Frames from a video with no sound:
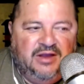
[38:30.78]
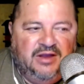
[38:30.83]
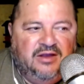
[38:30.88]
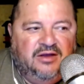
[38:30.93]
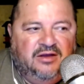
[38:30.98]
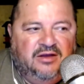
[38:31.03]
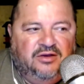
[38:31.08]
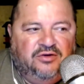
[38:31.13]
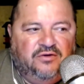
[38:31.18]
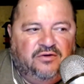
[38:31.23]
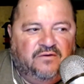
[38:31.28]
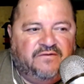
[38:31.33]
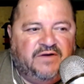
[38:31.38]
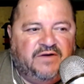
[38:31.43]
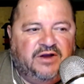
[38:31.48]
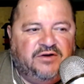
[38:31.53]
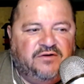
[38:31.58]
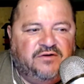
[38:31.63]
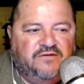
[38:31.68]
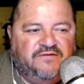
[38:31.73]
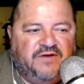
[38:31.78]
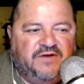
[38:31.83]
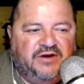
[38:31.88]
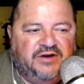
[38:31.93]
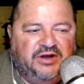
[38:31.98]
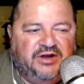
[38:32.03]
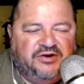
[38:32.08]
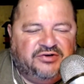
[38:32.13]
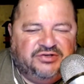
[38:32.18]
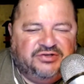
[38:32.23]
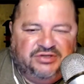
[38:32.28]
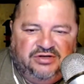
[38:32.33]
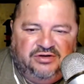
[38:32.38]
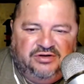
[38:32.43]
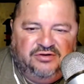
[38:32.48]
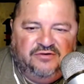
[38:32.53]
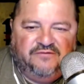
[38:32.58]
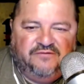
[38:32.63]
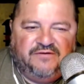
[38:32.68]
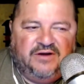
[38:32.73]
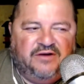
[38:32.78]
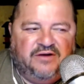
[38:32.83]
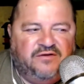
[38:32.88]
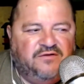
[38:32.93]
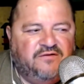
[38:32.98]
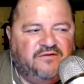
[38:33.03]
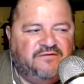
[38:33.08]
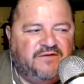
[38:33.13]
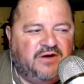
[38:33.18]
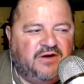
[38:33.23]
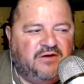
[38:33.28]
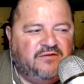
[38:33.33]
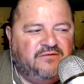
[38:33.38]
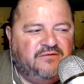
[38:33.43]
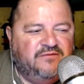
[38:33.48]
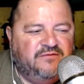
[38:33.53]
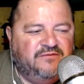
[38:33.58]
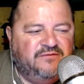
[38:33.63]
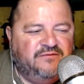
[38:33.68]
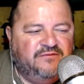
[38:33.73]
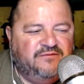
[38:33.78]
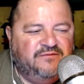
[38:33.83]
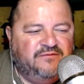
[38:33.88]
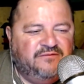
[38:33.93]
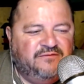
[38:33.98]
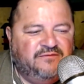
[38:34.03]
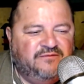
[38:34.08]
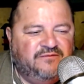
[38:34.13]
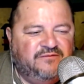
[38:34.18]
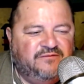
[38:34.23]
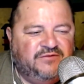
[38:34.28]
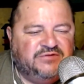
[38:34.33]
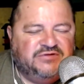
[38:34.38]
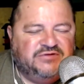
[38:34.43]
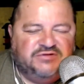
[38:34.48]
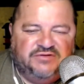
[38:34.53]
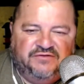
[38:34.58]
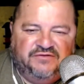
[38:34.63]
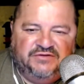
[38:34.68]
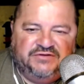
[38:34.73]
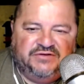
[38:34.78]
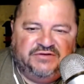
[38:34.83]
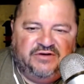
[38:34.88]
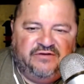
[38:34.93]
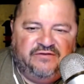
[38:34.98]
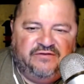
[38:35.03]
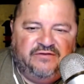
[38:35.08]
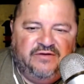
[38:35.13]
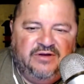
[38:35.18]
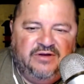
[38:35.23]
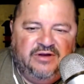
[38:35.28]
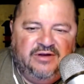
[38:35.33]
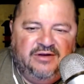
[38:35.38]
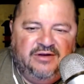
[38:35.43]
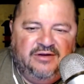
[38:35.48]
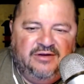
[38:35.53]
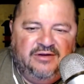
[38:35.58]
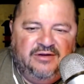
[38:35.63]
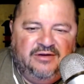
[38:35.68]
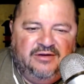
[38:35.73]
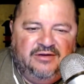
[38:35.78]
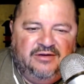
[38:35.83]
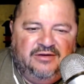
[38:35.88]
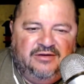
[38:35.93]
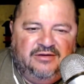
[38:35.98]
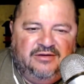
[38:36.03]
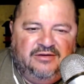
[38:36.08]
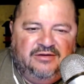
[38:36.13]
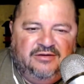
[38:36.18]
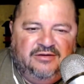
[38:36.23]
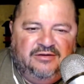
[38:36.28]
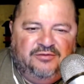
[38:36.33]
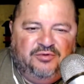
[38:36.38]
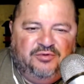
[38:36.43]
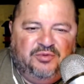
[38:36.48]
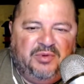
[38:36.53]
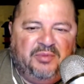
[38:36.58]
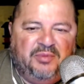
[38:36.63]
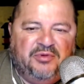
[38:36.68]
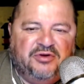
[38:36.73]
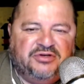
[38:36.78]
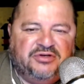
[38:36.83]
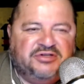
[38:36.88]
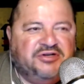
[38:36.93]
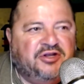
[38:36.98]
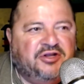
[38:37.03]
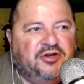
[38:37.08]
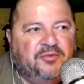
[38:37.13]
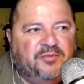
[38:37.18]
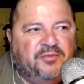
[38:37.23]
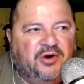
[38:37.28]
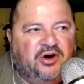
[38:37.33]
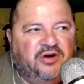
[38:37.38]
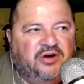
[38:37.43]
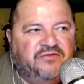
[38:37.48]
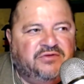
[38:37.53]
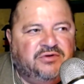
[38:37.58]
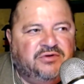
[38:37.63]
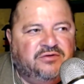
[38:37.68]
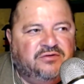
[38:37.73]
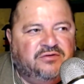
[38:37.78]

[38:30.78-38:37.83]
You'll find newfound energy. You'll find newfound visions of yourself. Remember, there's another part of you